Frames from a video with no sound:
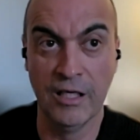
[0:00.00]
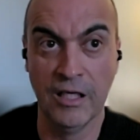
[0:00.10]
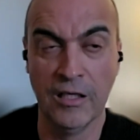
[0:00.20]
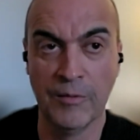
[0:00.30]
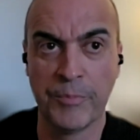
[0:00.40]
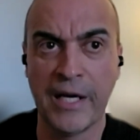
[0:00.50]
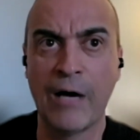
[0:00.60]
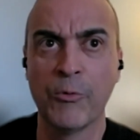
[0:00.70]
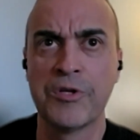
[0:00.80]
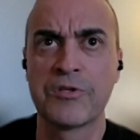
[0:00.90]

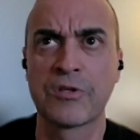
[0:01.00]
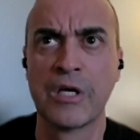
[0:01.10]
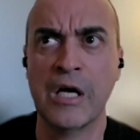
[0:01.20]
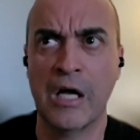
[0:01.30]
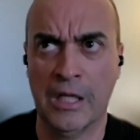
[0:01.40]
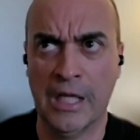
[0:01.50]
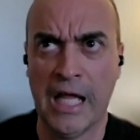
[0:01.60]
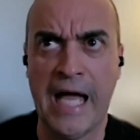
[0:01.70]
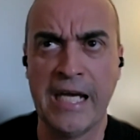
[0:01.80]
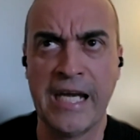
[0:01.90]
But
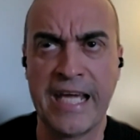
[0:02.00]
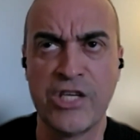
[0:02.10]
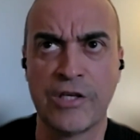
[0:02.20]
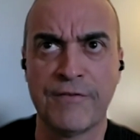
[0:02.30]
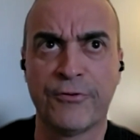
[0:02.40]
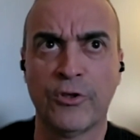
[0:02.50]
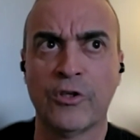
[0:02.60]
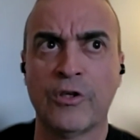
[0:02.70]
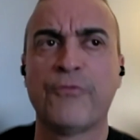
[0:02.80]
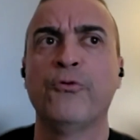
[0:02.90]
I had an agent
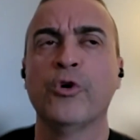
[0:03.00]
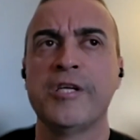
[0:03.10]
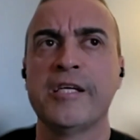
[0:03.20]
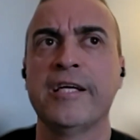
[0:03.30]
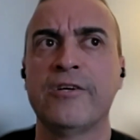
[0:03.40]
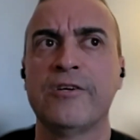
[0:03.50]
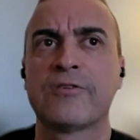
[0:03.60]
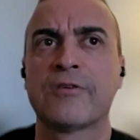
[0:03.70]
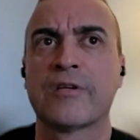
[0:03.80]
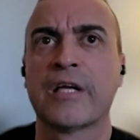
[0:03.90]
for 4
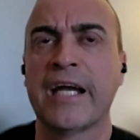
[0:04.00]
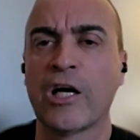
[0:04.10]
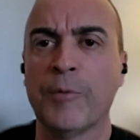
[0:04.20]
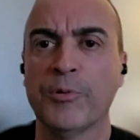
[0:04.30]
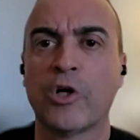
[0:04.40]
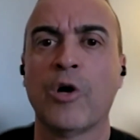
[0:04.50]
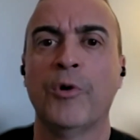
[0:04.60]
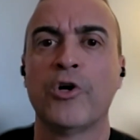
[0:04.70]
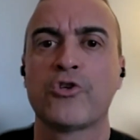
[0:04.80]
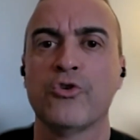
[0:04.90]
years. Got a couple of
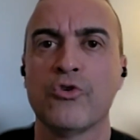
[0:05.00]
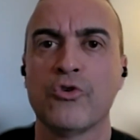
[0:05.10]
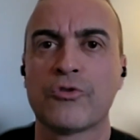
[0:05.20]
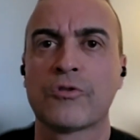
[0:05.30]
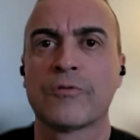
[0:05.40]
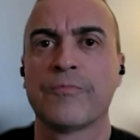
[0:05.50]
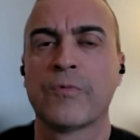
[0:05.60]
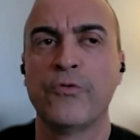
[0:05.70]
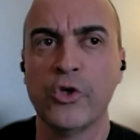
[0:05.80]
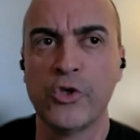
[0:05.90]
commercials
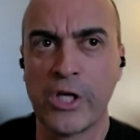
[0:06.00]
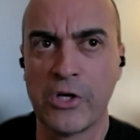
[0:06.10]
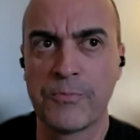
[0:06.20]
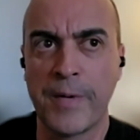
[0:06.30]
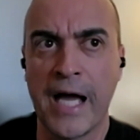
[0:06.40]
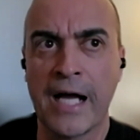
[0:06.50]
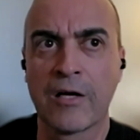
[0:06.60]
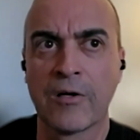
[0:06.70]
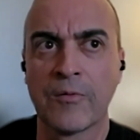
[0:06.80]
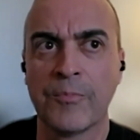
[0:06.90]
a few years
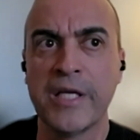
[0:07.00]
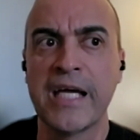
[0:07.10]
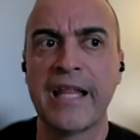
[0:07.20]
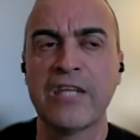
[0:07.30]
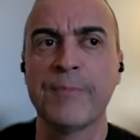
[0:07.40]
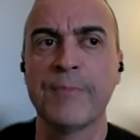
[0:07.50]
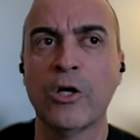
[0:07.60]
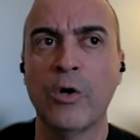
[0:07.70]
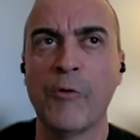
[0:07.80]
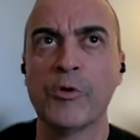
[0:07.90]
back. But yeah, my
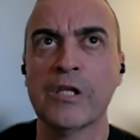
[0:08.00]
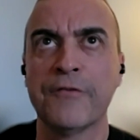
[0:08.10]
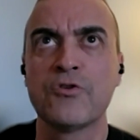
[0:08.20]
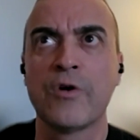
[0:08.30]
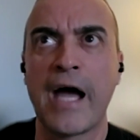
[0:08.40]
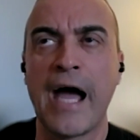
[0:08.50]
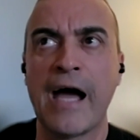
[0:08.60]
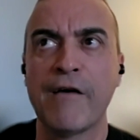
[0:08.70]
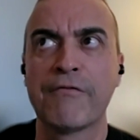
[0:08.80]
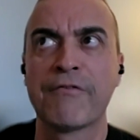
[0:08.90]
goal. I would love to
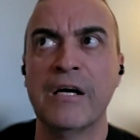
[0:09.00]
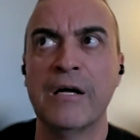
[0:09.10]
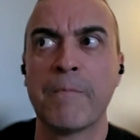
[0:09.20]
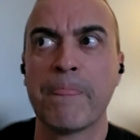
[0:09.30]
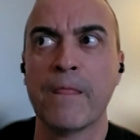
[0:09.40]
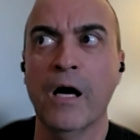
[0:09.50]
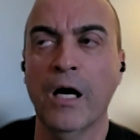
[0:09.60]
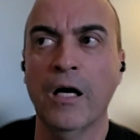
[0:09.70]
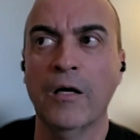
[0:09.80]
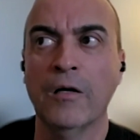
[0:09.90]
have
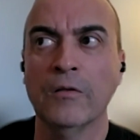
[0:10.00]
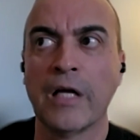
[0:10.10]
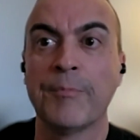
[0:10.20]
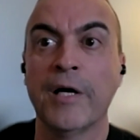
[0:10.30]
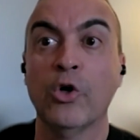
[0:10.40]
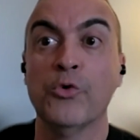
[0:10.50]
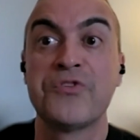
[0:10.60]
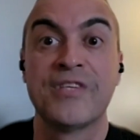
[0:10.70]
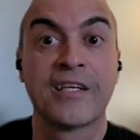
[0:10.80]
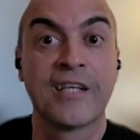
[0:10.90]
like my
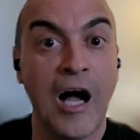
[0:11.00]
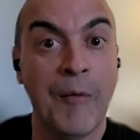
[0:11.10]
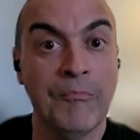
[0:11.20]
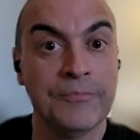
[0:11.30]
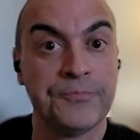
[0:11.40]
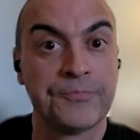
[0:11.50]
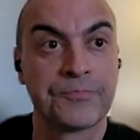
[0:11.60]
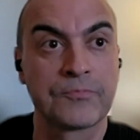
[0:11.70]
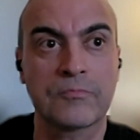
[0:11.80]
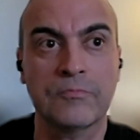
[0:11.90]
own sitcom.
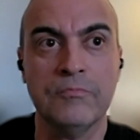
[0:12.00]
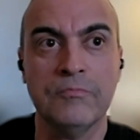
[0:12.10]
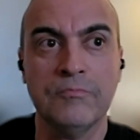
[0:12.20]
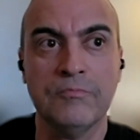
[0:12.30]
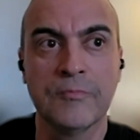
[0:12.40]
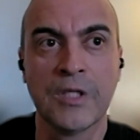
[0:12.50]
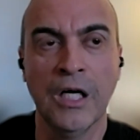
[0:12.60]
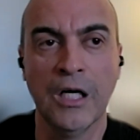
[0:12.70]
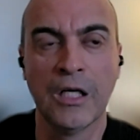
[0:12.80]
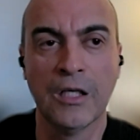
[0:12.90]

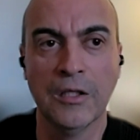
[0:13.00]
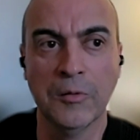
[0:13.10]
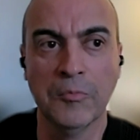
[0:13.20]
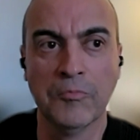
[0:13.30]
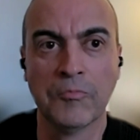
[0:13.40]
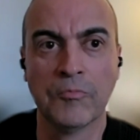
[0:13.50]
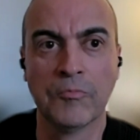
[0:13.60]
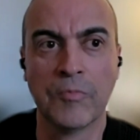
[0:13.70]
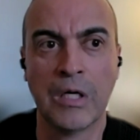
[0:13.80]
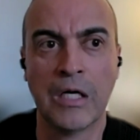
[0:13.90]
I
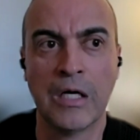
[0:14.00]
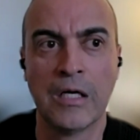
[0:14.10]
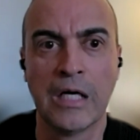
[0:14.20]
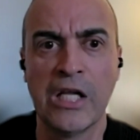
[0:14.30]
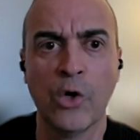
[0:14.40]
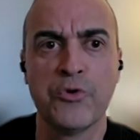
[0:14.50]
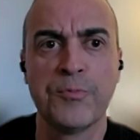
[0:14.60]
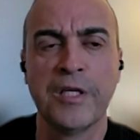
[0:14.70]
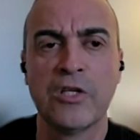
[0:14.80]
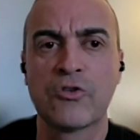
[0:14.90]

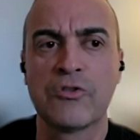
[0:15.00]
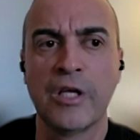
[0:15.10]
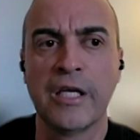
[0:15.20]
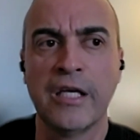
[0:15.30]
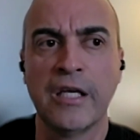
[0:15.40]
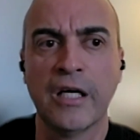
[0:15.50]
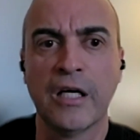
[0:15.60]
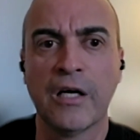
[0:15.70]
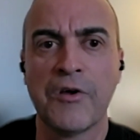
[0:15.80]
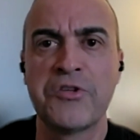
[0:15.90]
always been interested in
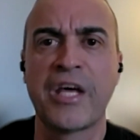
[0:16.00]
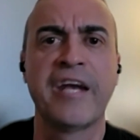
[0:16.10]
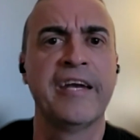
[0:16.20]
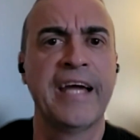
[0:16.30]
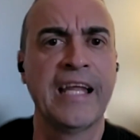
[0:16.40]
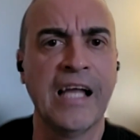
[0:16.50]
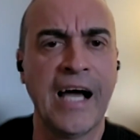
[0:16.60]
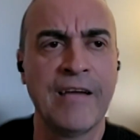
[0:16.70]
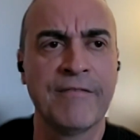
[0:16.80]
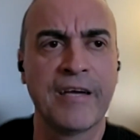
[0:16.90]
Saturday Night
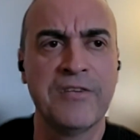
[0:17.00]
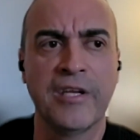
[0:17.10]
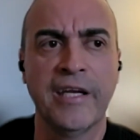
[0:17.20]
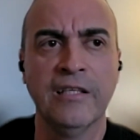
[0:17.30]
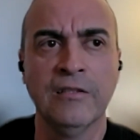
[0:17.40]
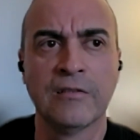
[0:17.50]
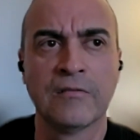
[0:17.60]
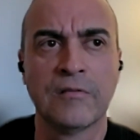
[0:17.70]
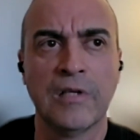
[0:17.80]
Live, SNL.